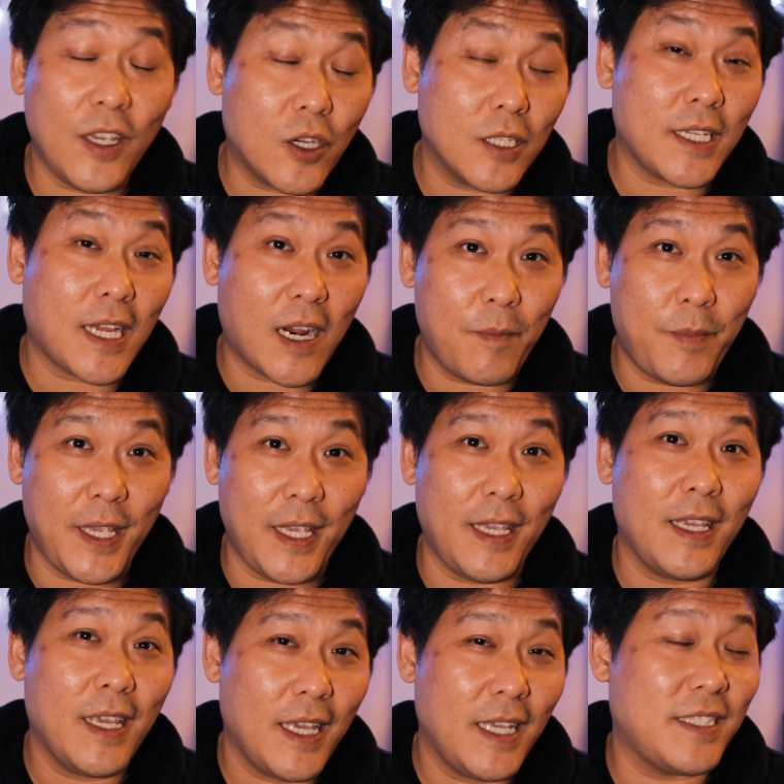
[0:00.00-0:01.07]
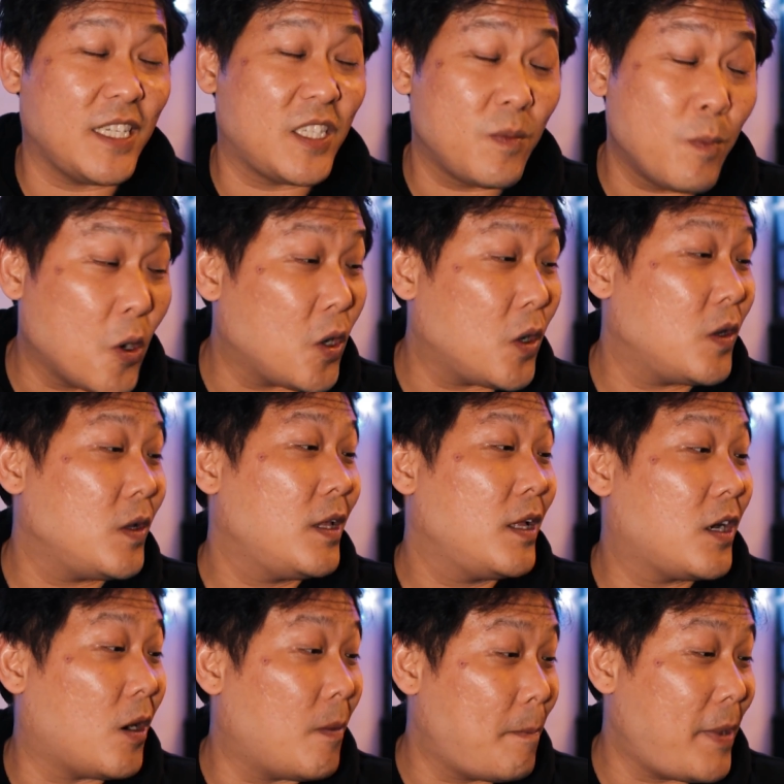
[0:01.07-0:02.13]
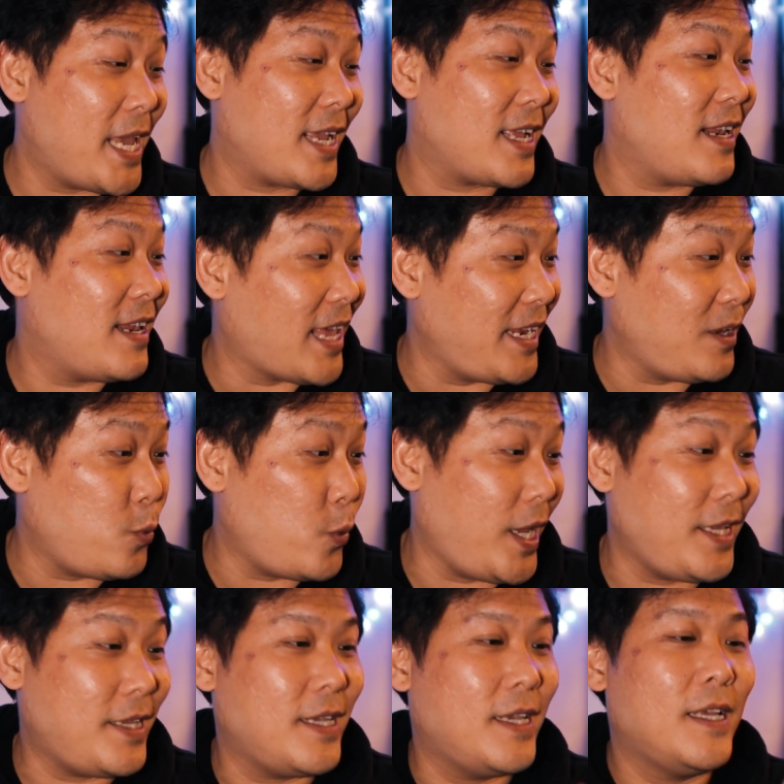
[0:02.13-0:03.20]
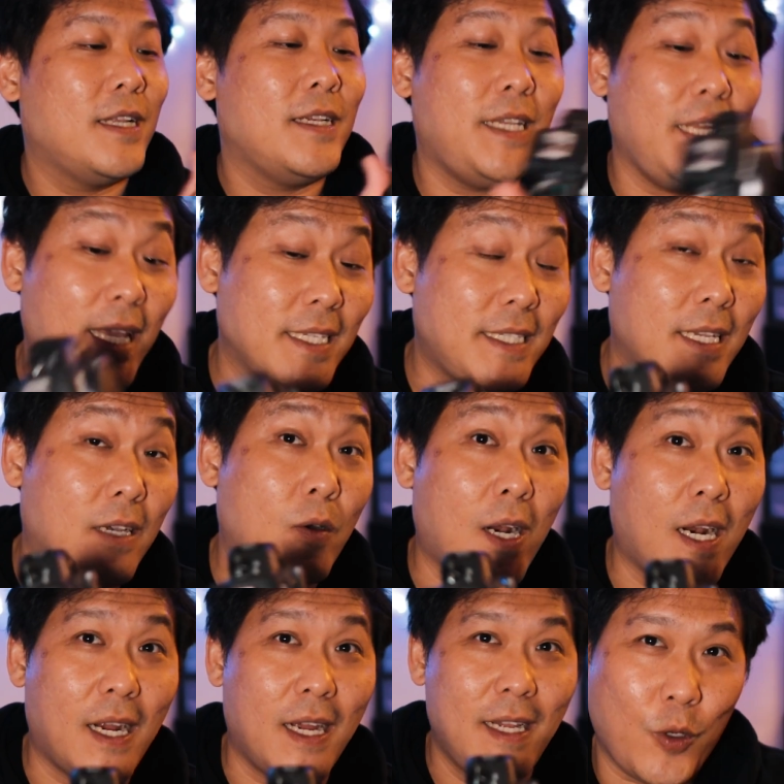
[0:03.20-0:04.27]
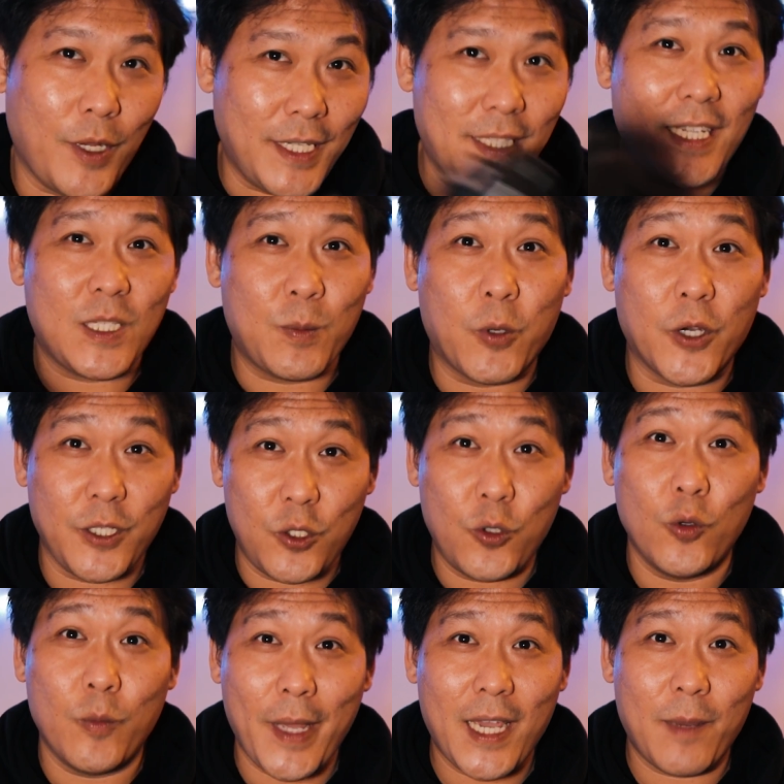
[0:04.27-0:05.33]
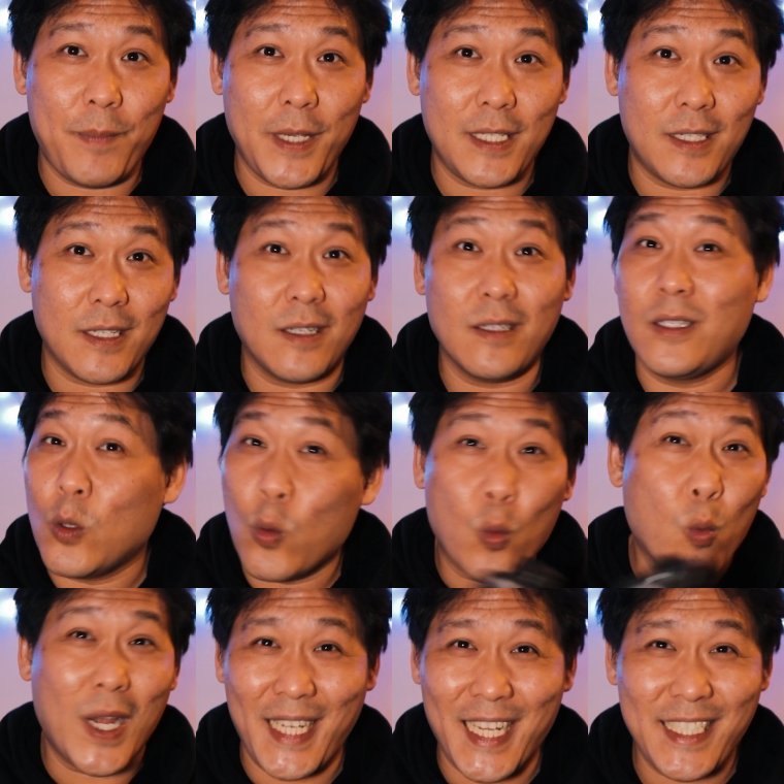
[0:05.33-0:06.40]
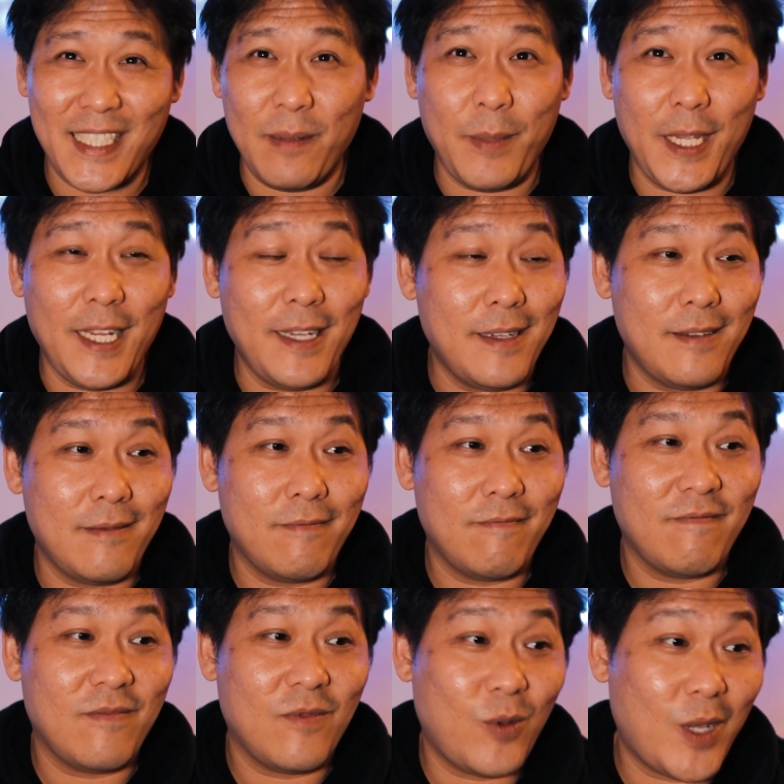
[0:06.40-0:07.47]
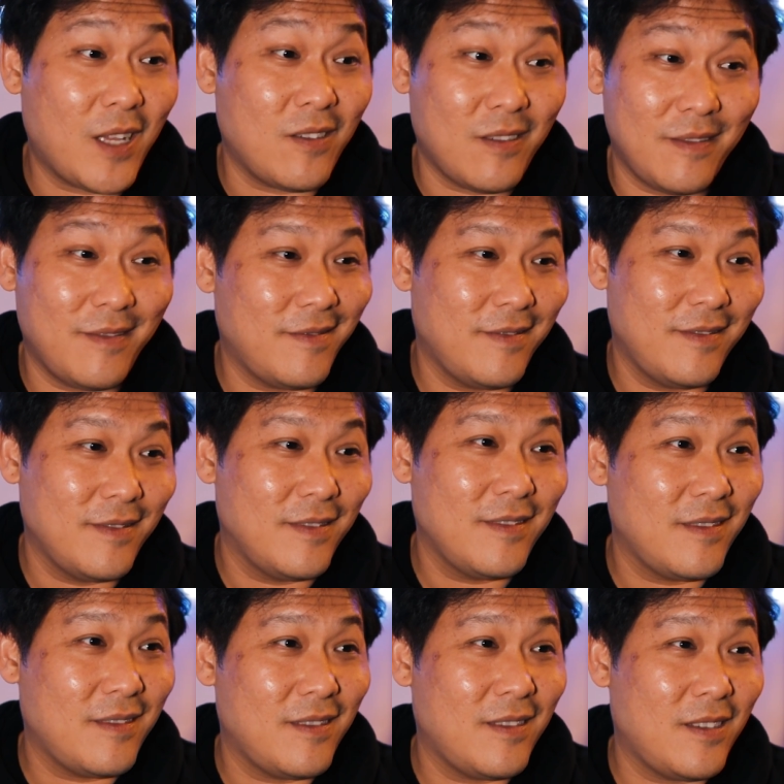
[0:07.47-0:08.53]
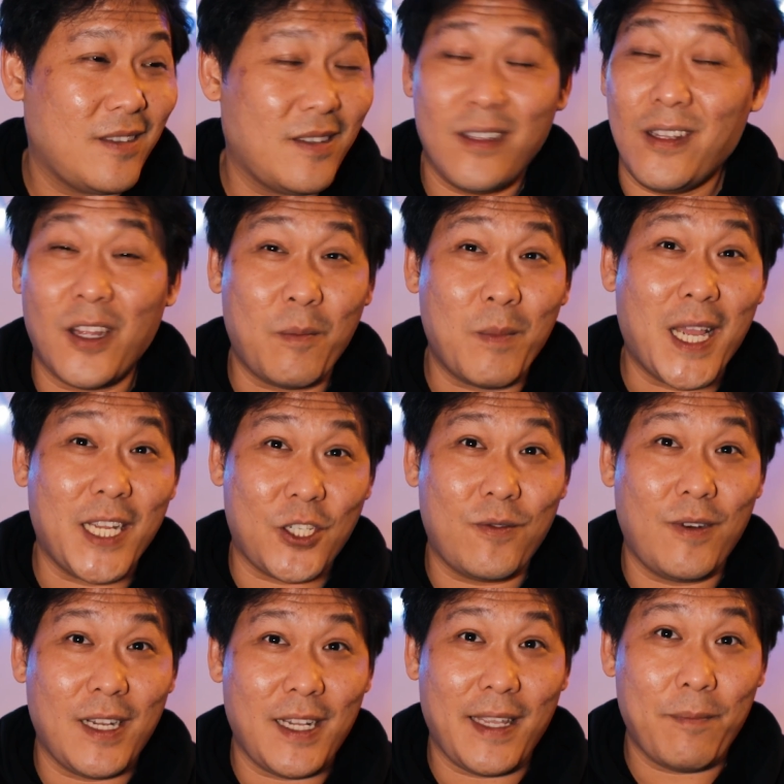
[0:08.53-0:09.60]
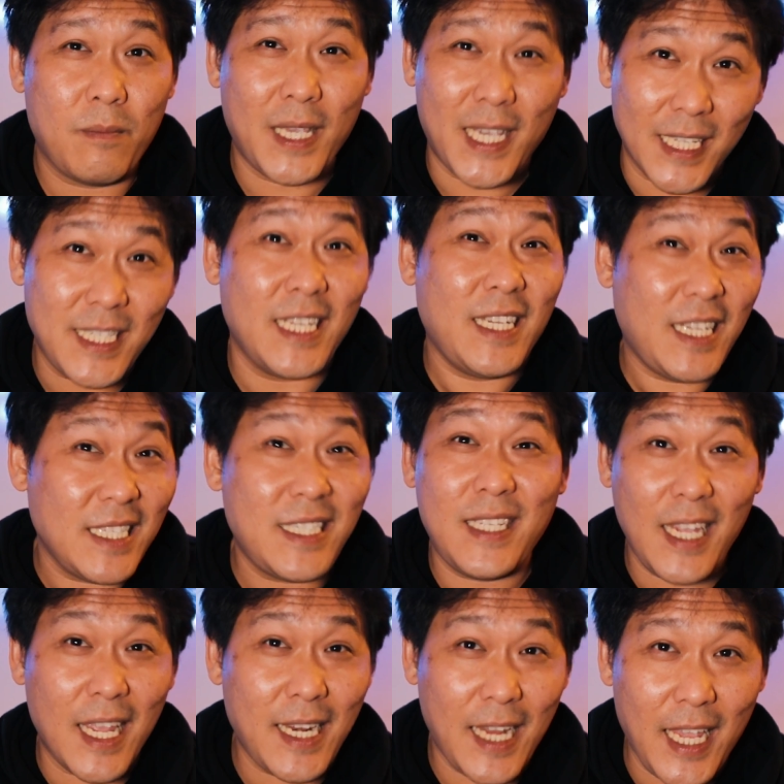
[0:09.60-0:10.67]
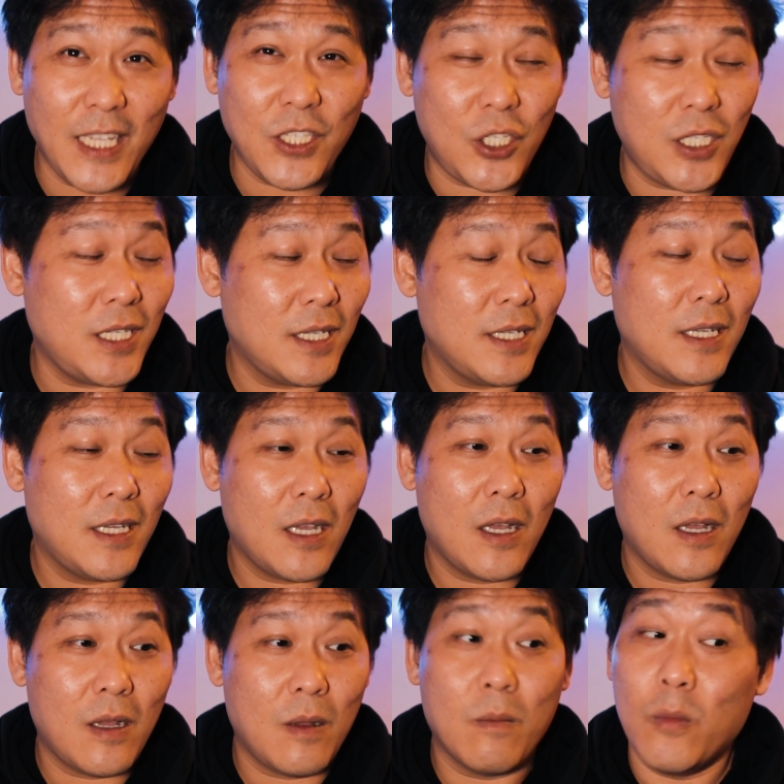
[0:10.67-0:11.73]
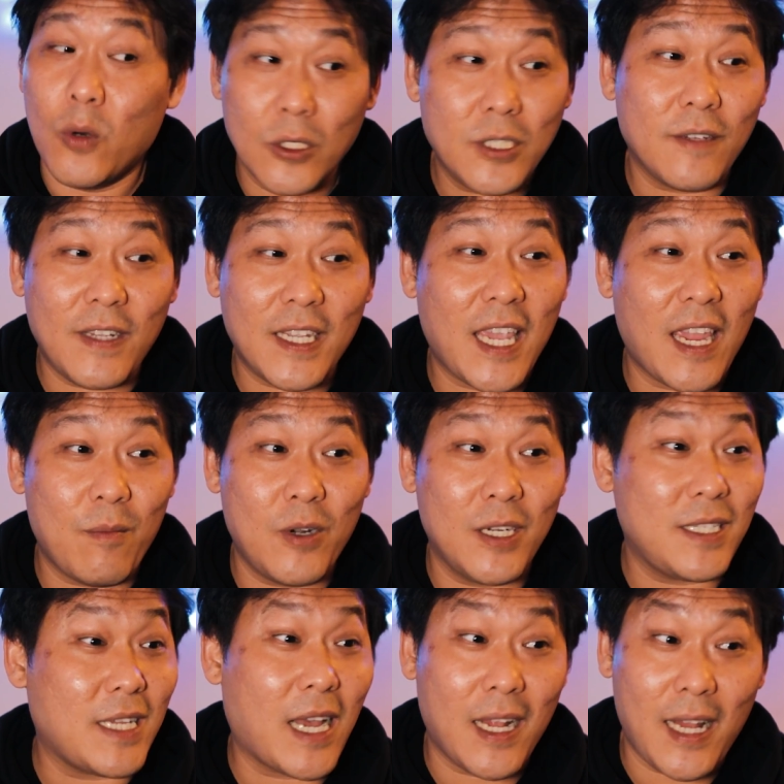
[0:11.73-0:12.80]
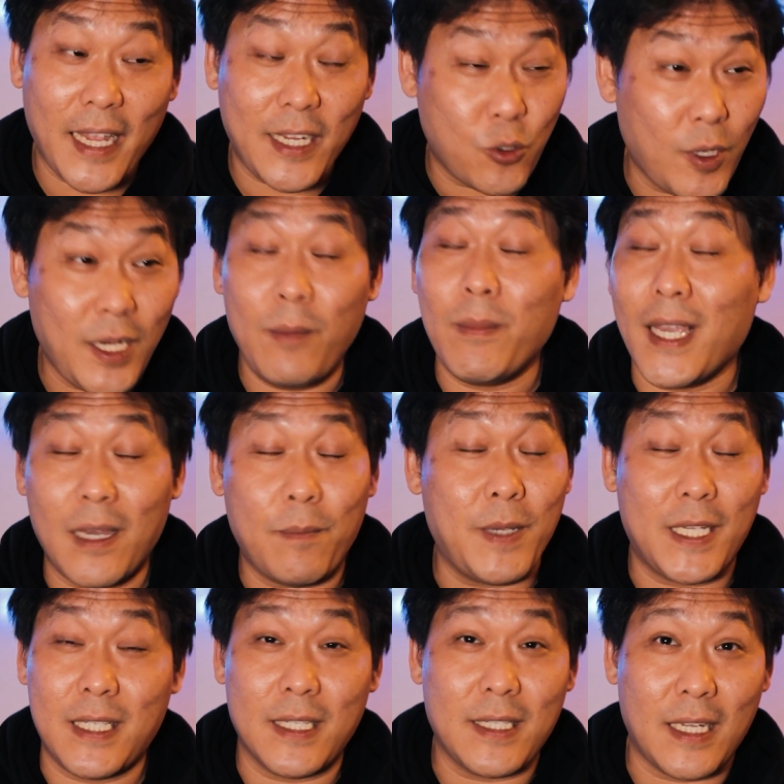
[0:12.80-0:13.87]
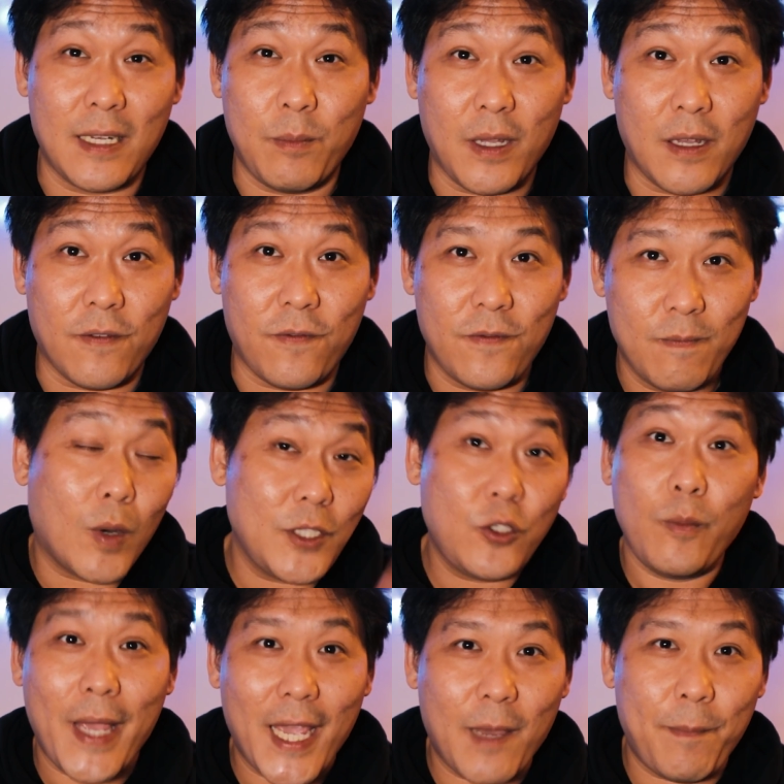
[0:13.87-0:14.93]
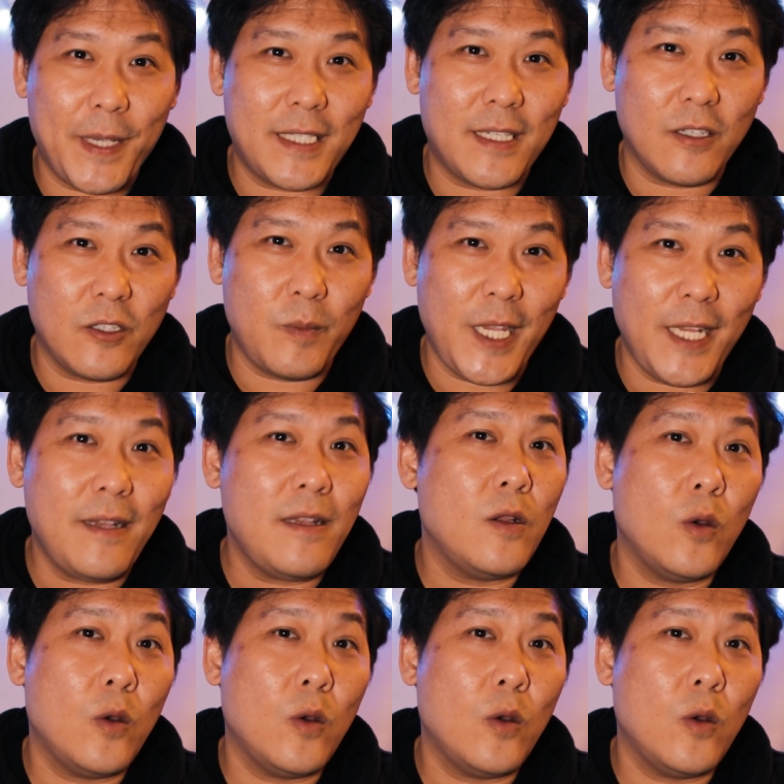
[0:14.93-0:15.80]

EOS RP is a small, compact, lightweight DSLR, 26.2 megapixels. What does it mean? Well, not much really, because in this day and age, most of the cameras are like 20 megapixels and above. What do megapixels mean?